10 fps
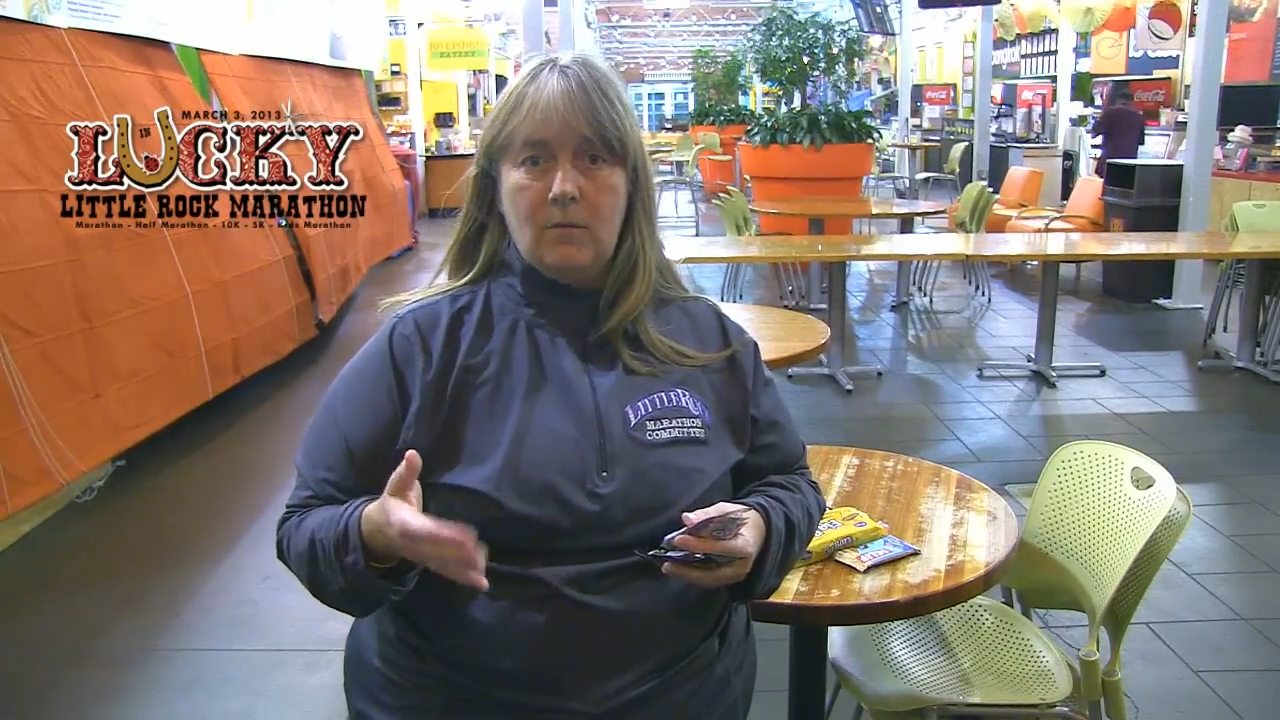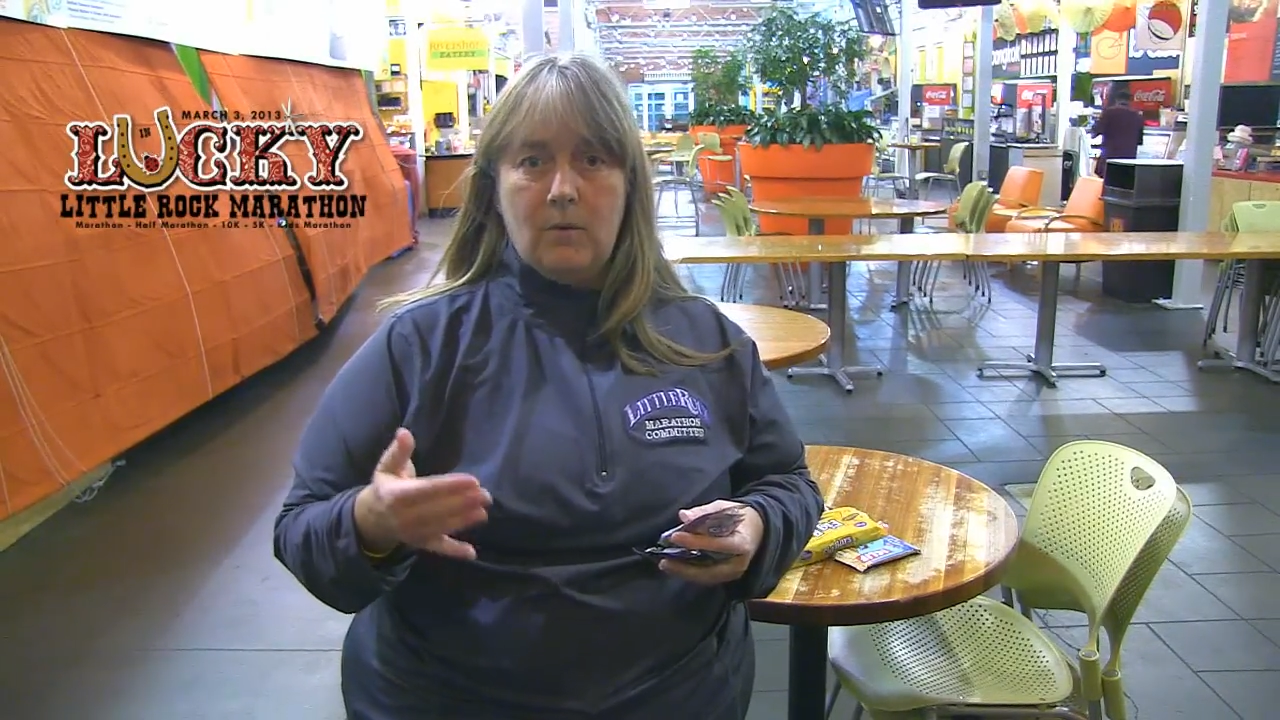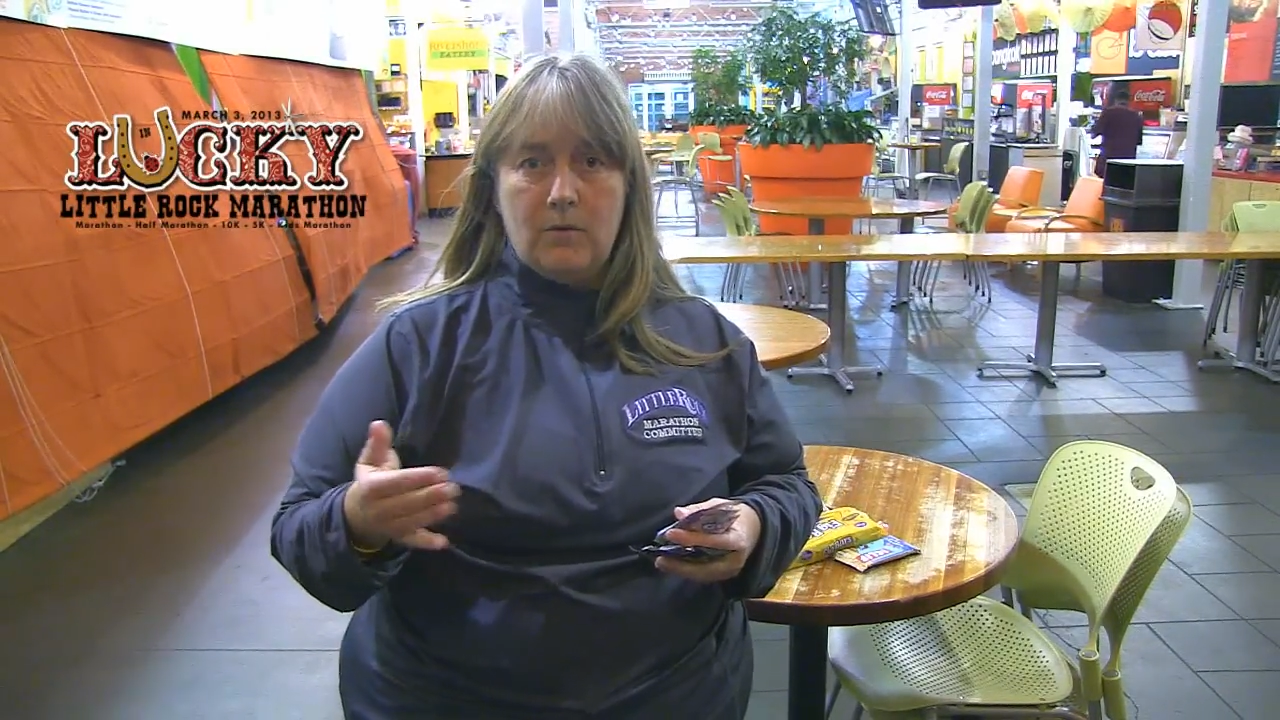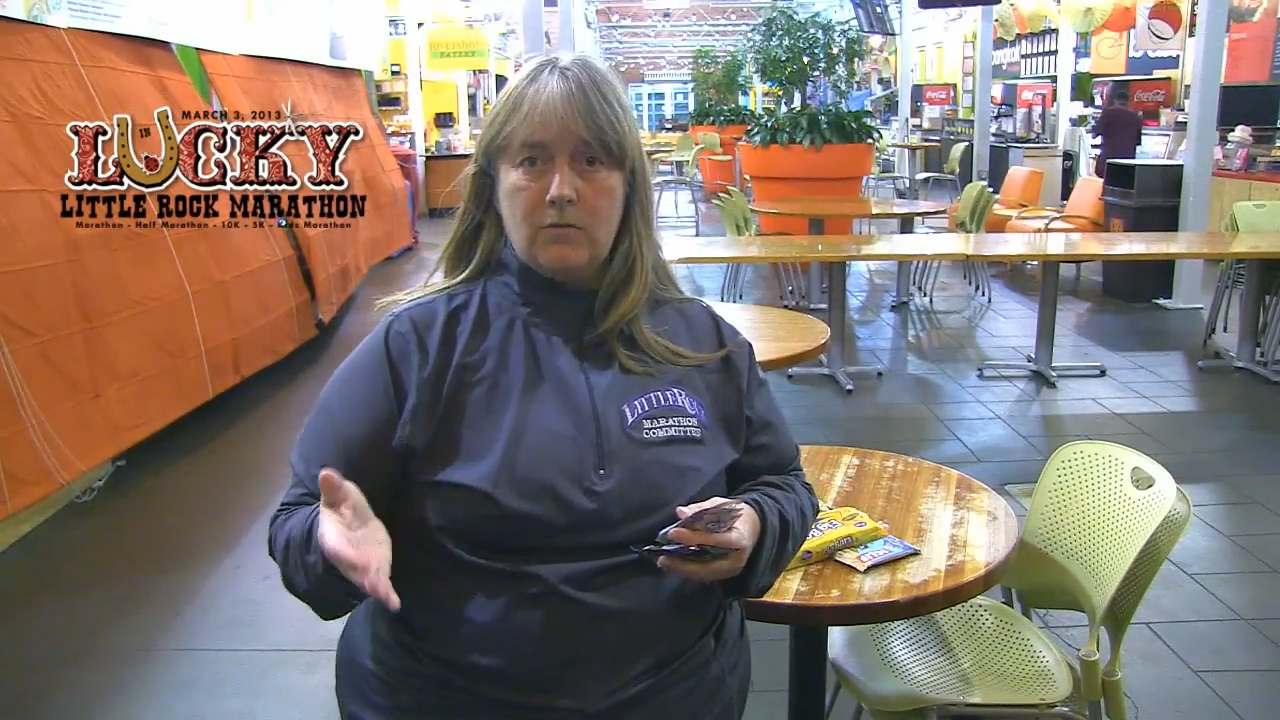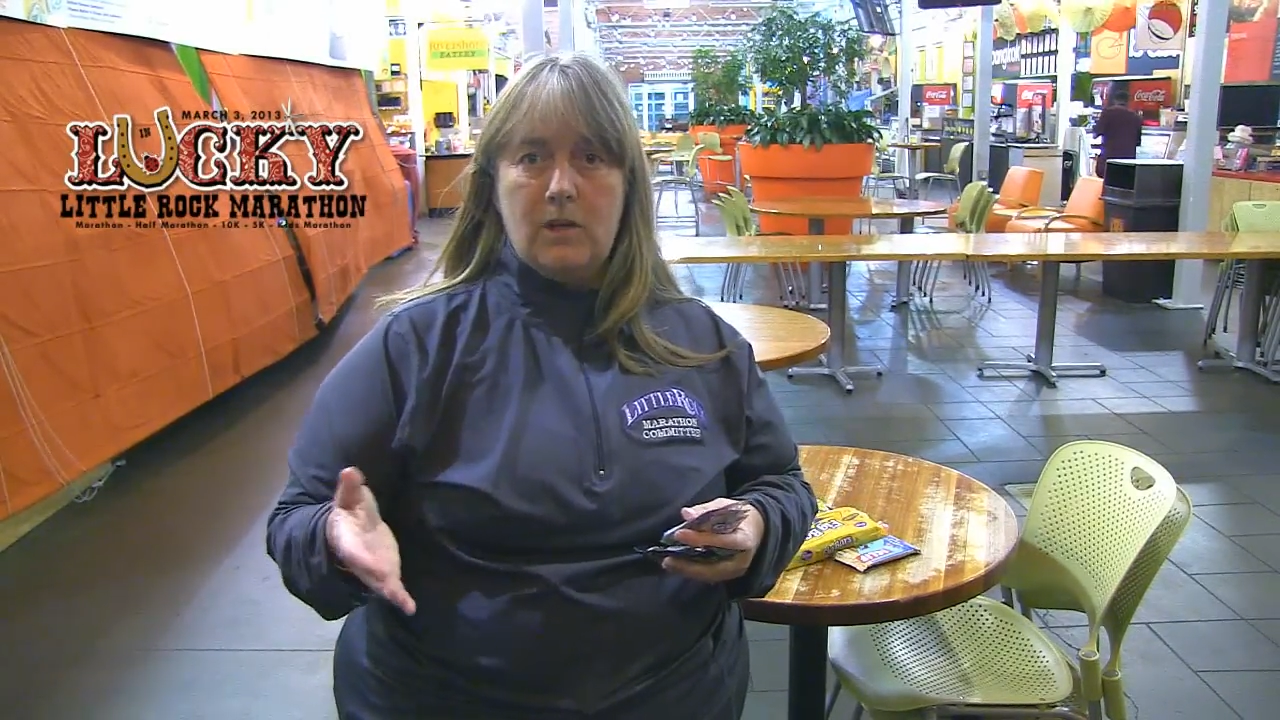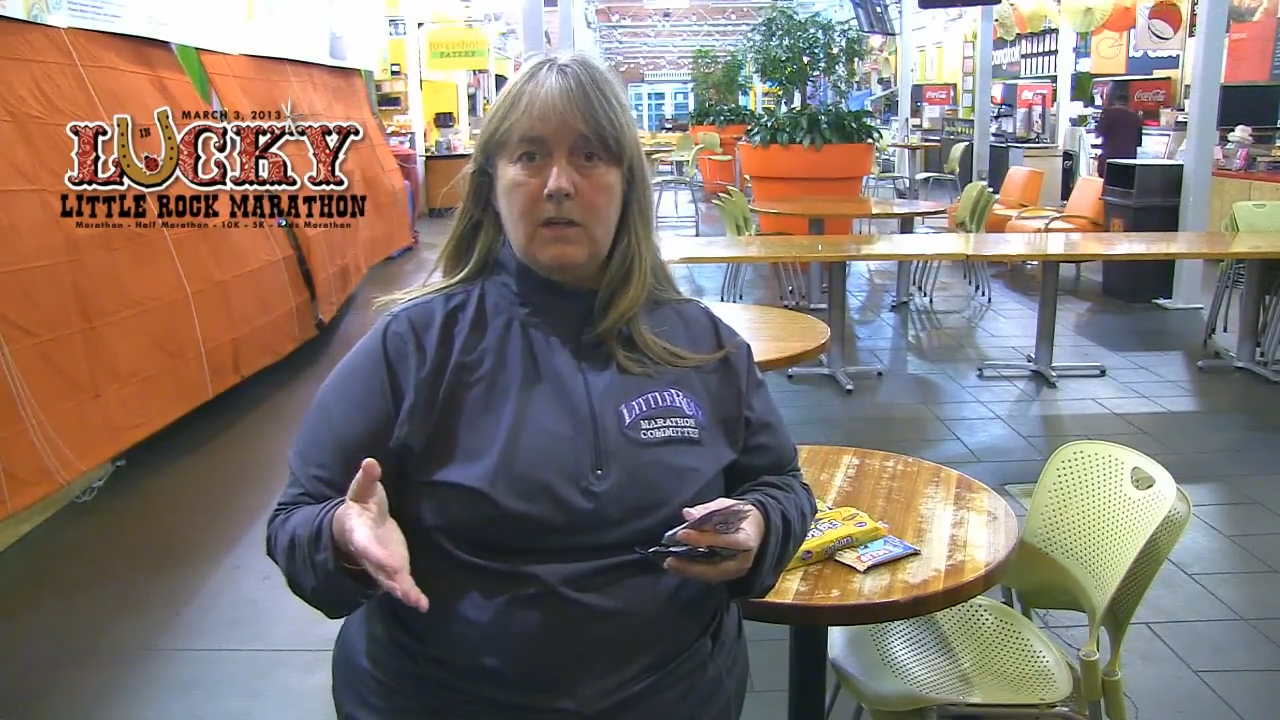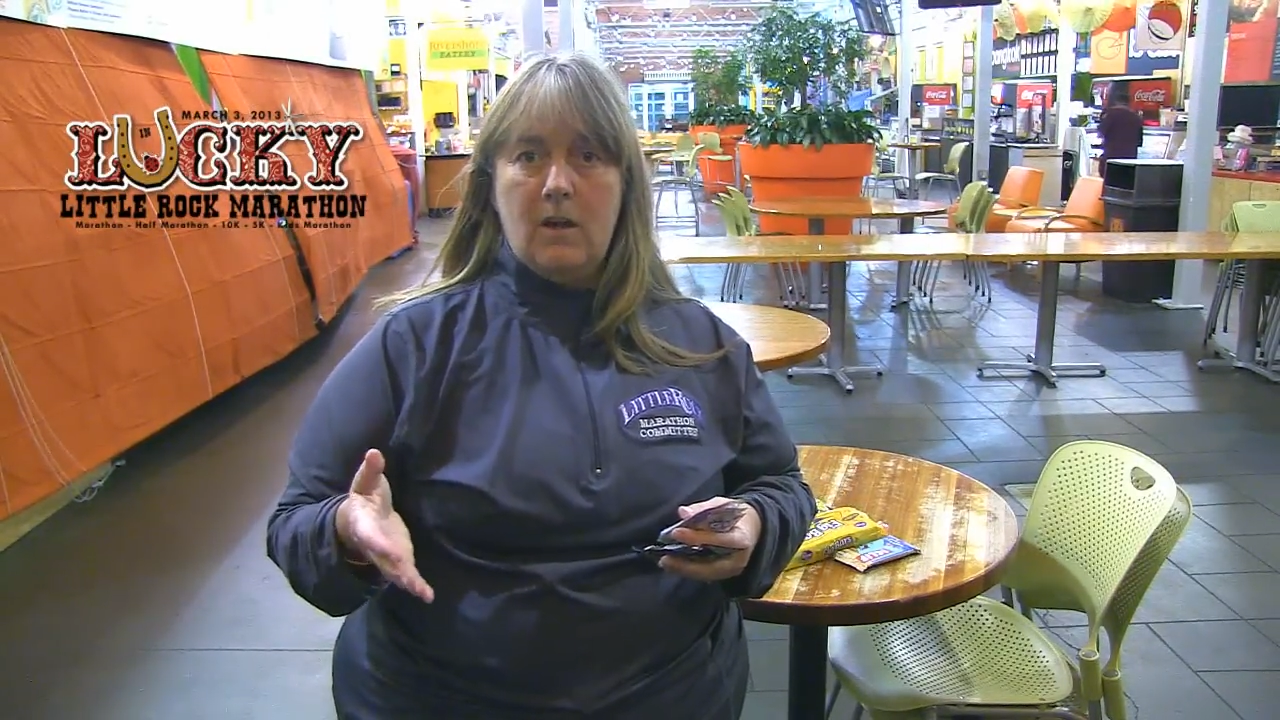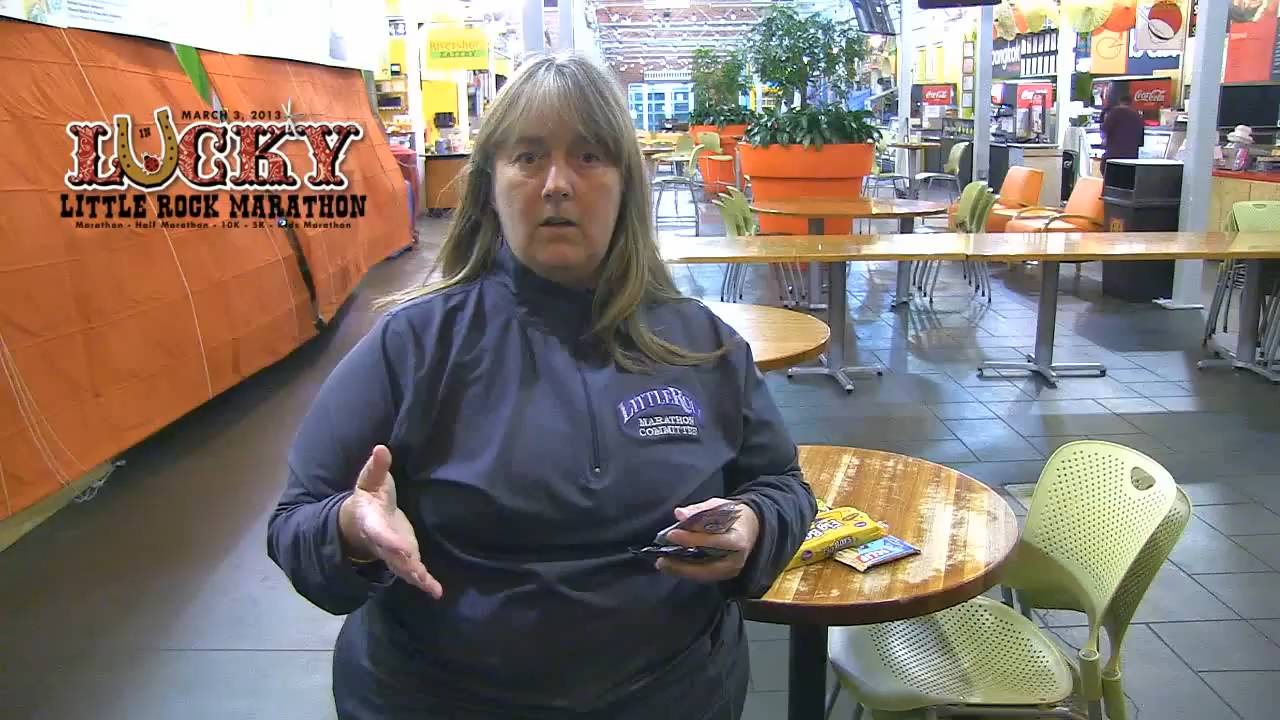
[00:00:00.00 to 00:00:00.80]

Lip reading: or drink